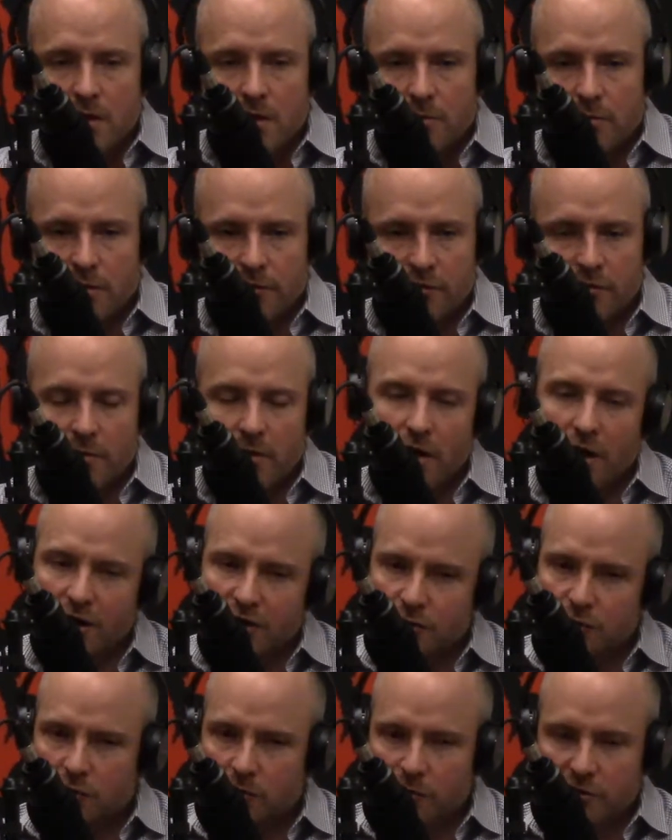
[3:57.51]
But from the
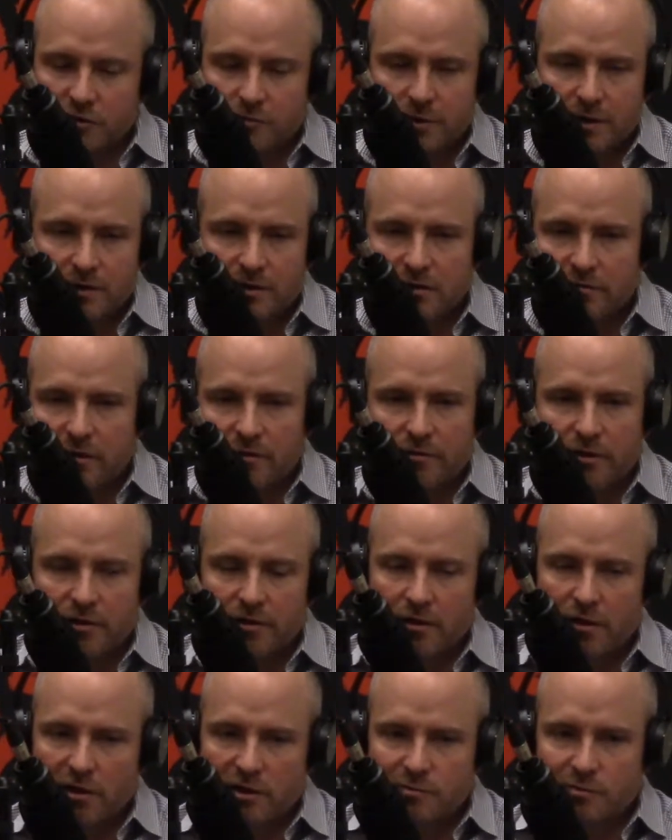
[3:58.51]
hospital perspective, I find
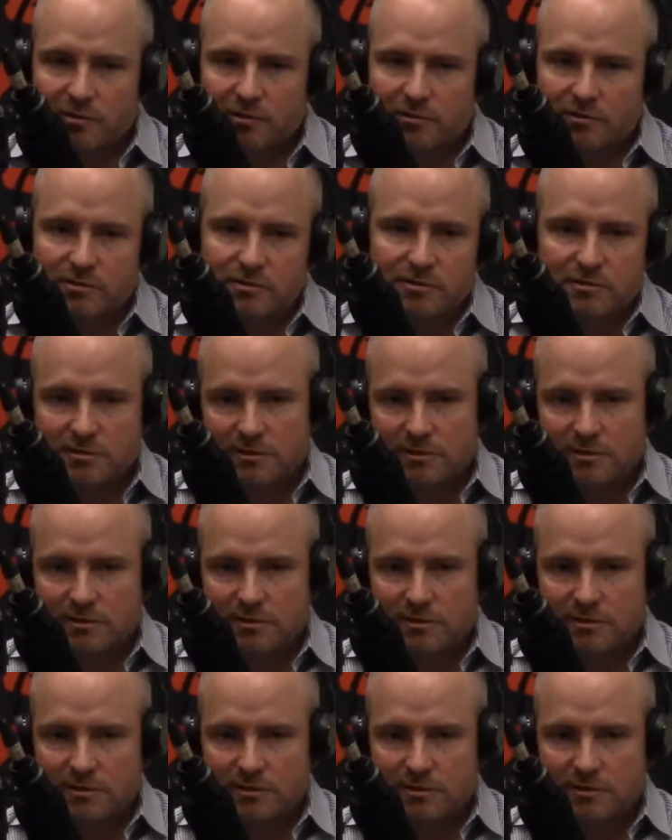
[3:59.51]
the hospitals